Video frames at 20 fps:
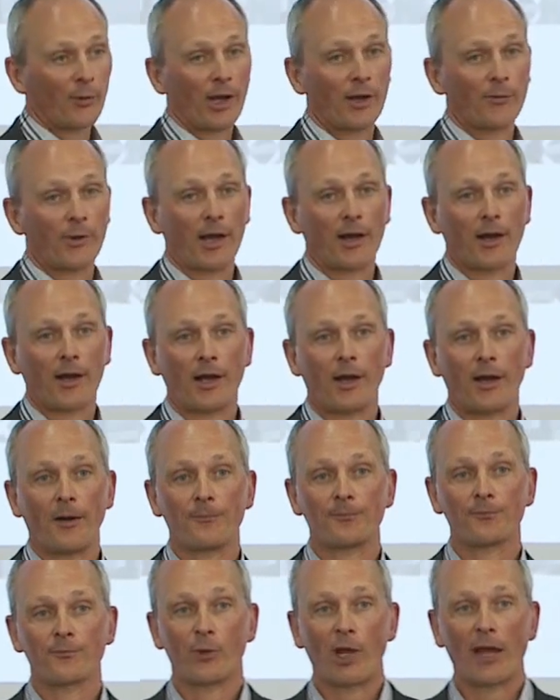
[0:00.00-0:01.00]
where, where
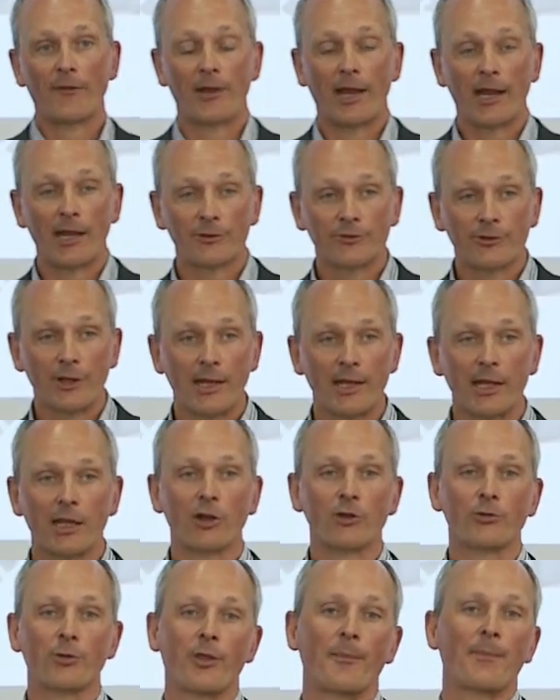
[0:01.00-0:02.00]
um, we have an ARC
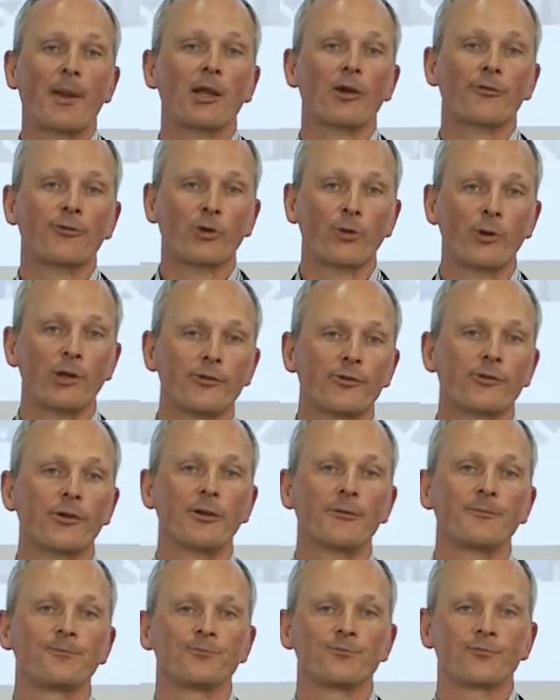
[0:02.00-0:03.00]
linkage with the Bank of
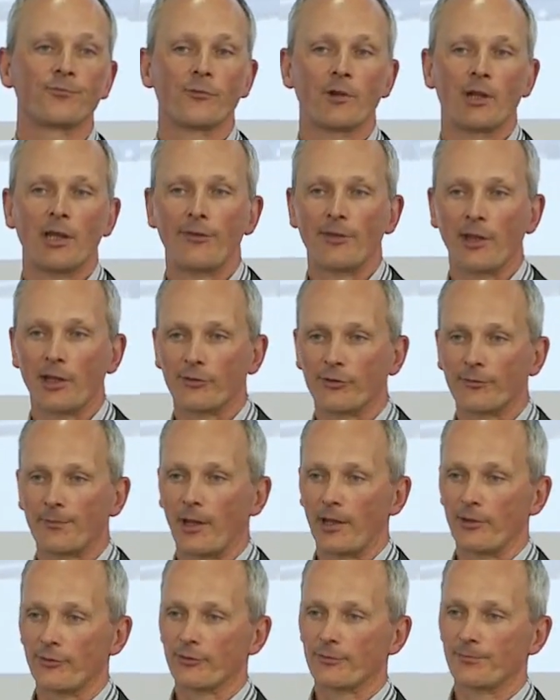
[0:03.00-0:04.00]
Queensland in that
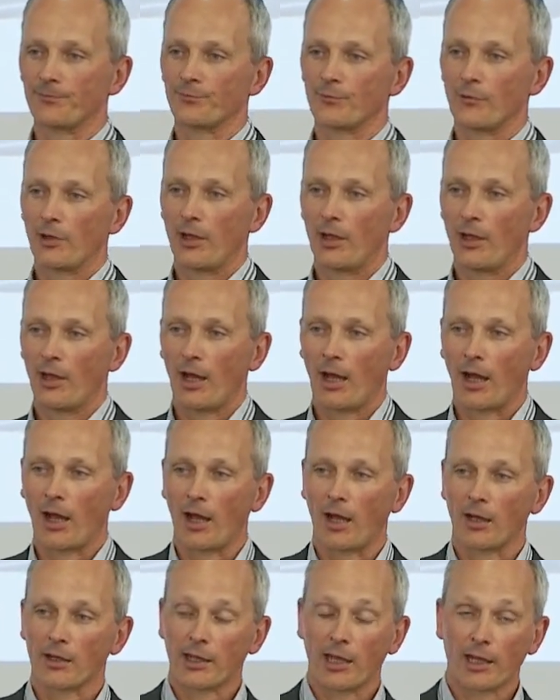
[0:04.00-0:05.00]
space.
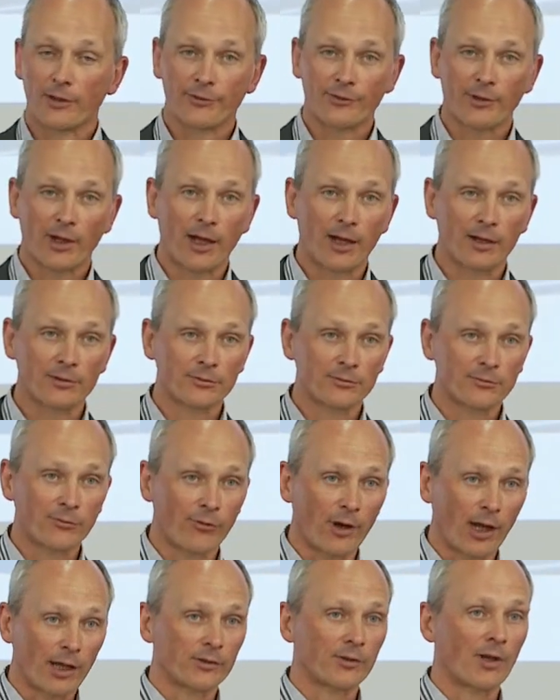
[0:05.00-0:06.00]
Uh, kickstart
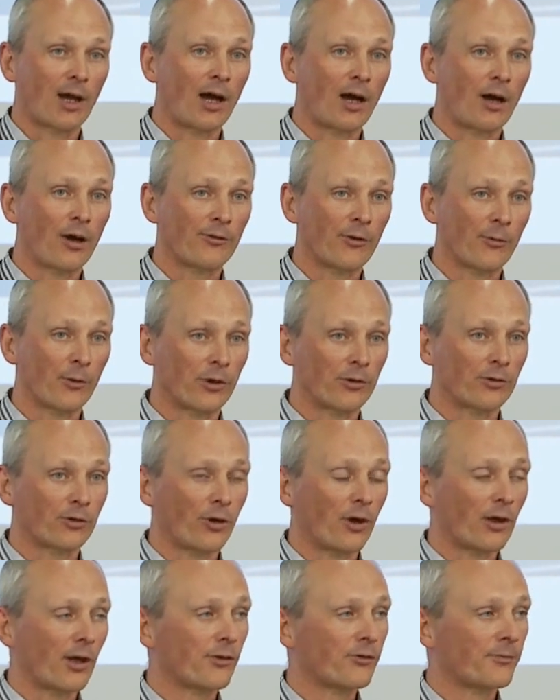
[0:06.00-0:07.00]
right now, if you want to
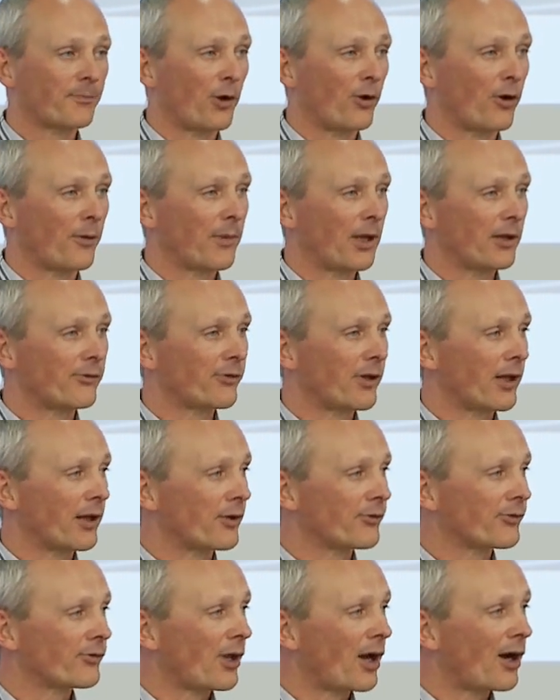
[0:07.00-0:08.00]
join us, by all means, let
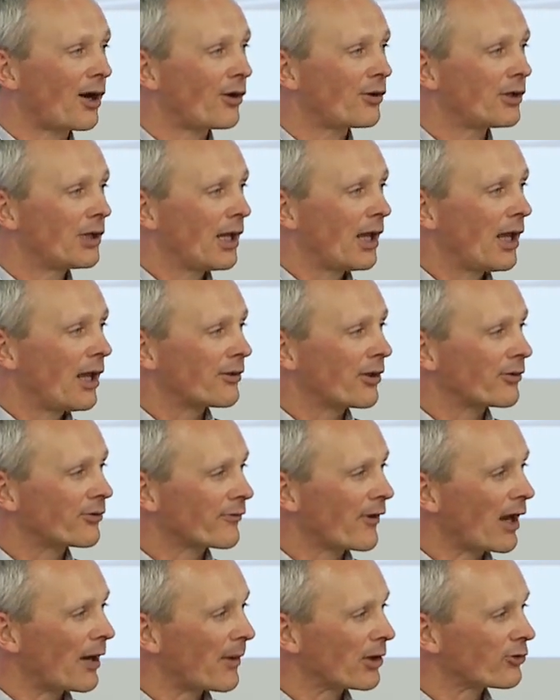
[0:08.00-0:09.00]
us know. This
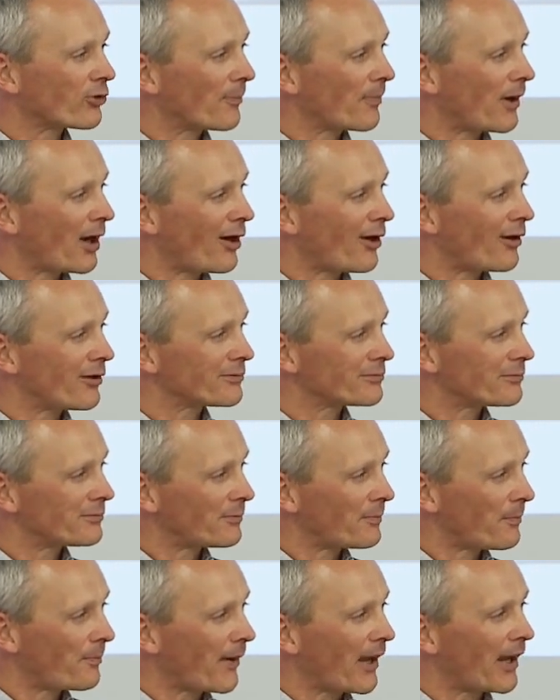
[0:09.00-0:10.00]
is very much
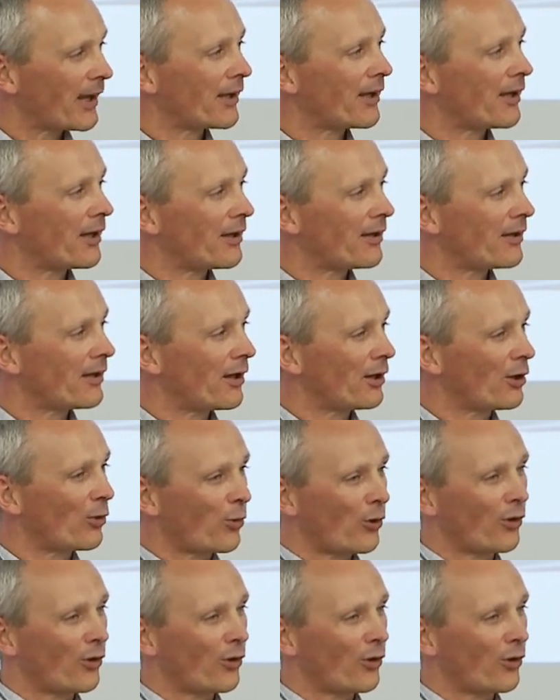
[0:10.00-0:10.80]
about banking in a